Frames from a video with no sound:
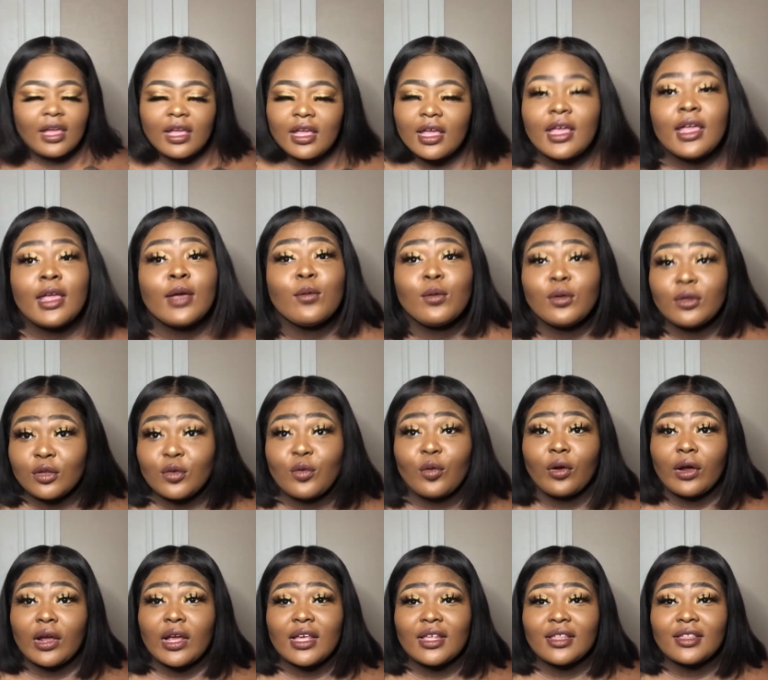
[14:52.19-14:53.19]
it was
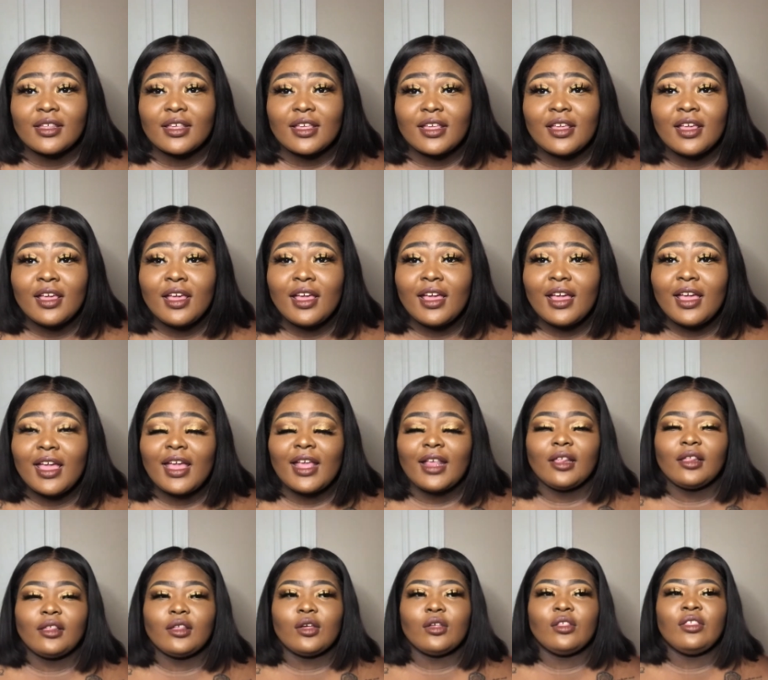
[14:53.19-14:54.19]
crazy. And
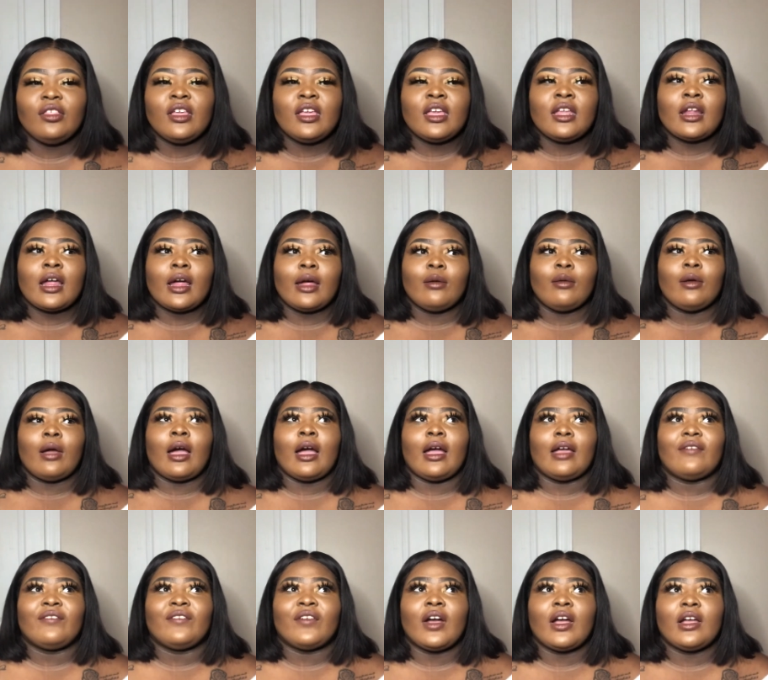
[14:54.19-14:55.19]
so then I
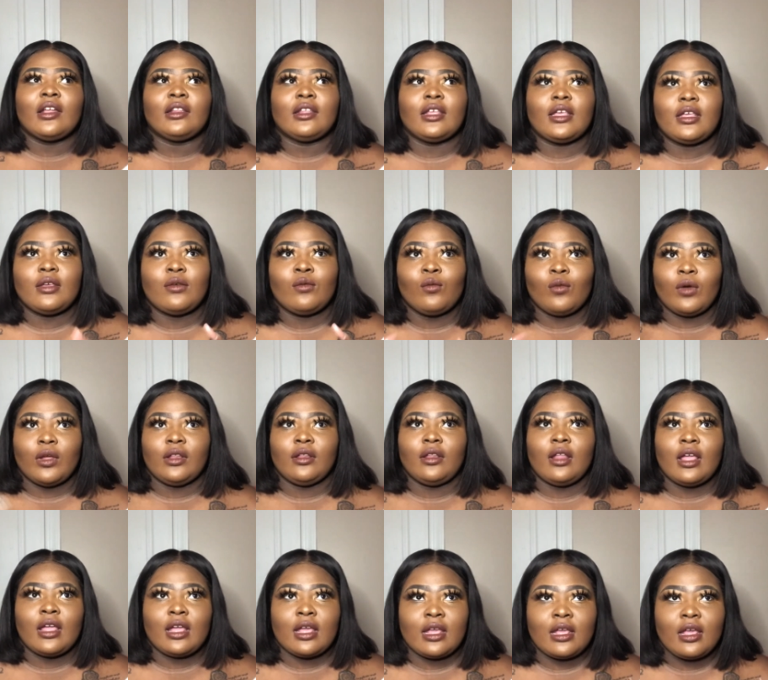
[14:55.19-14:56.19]
finally, when
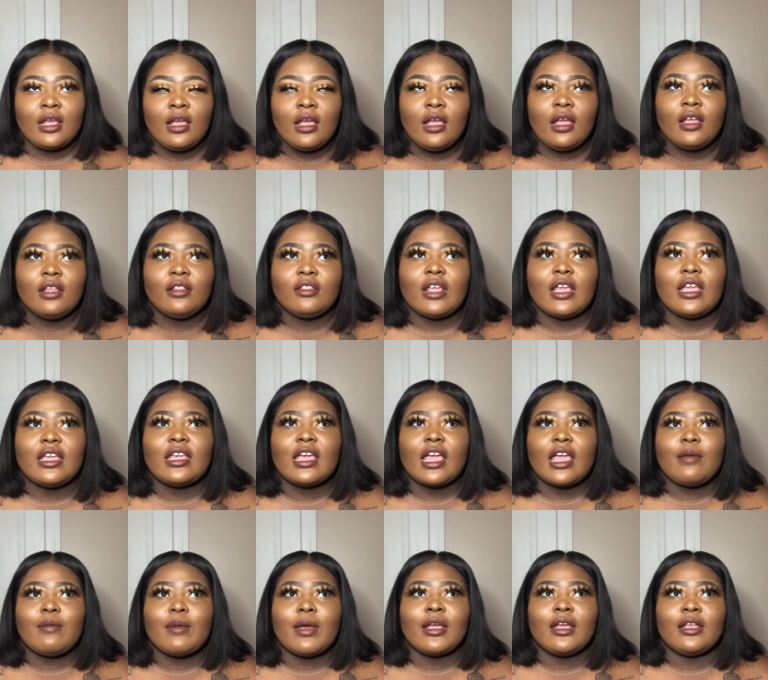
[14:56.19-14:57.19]
they
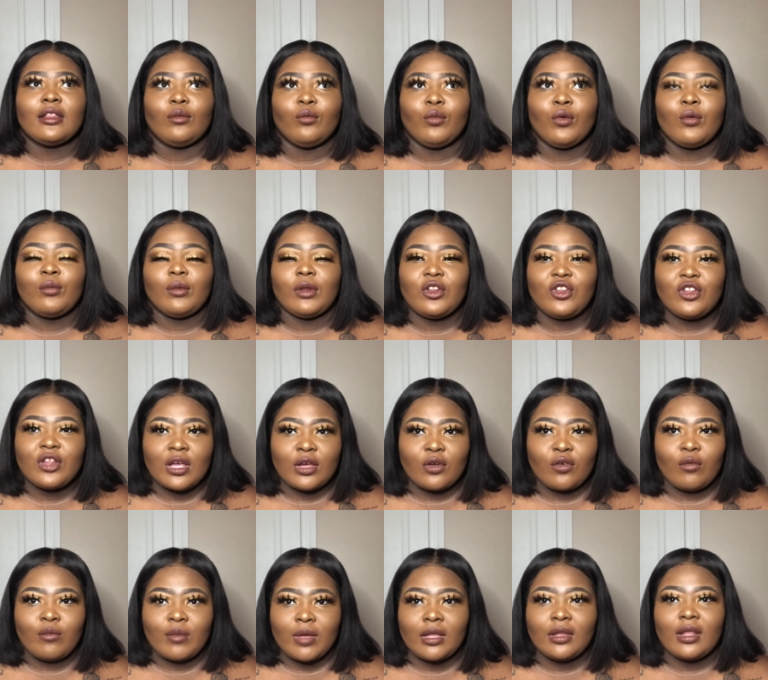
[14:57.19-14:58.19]
came back in the room to check
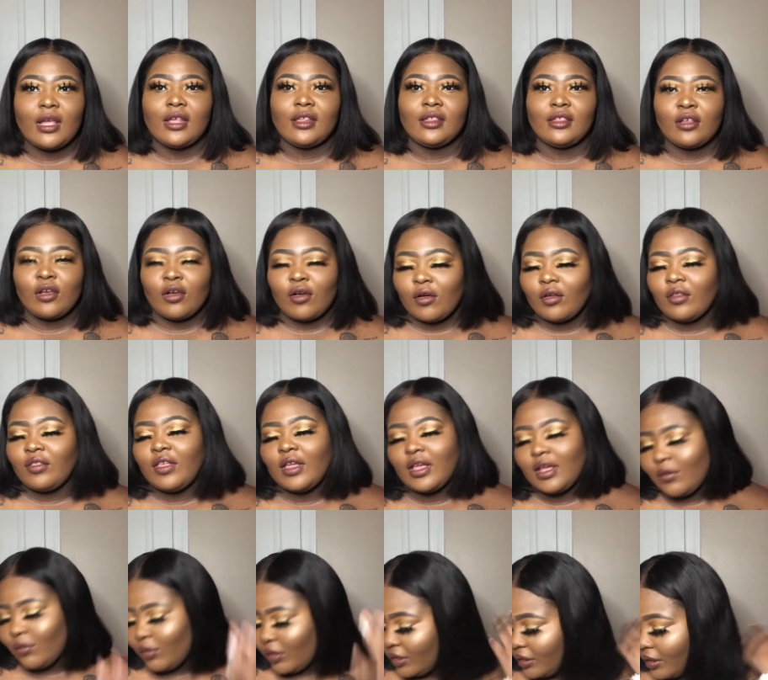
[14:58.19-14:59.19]
on me, and they saw, they
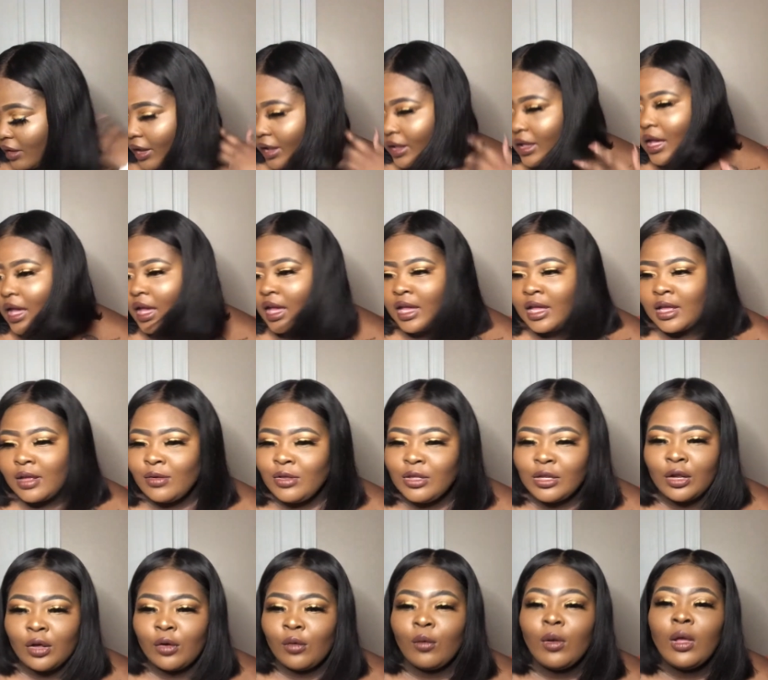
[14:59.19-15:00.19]
was like, hey,
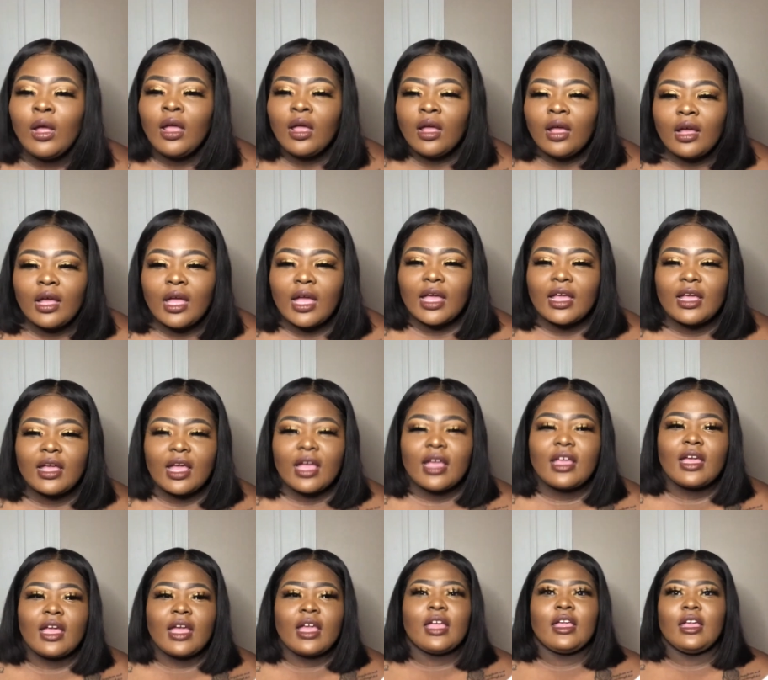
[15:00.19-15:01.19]

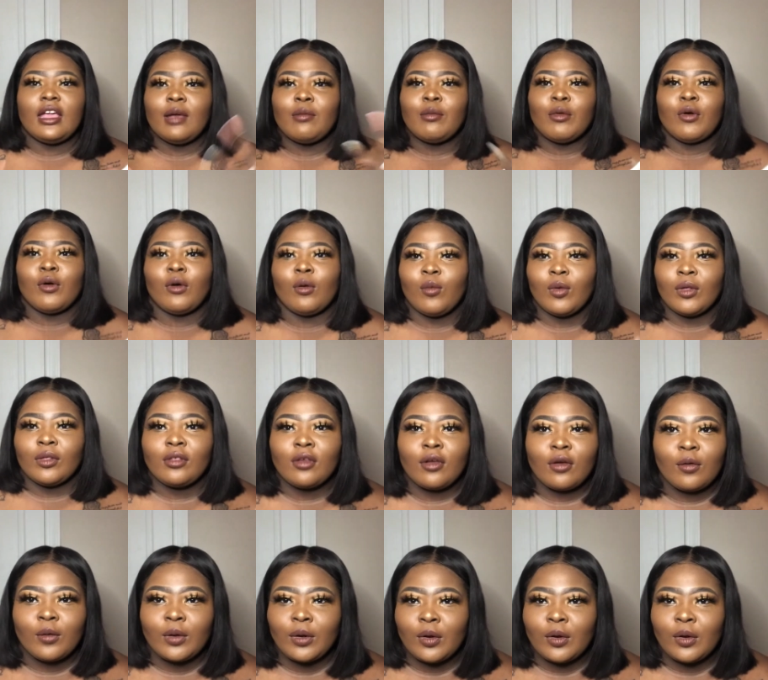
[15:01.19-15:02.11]
hey, come on, what's going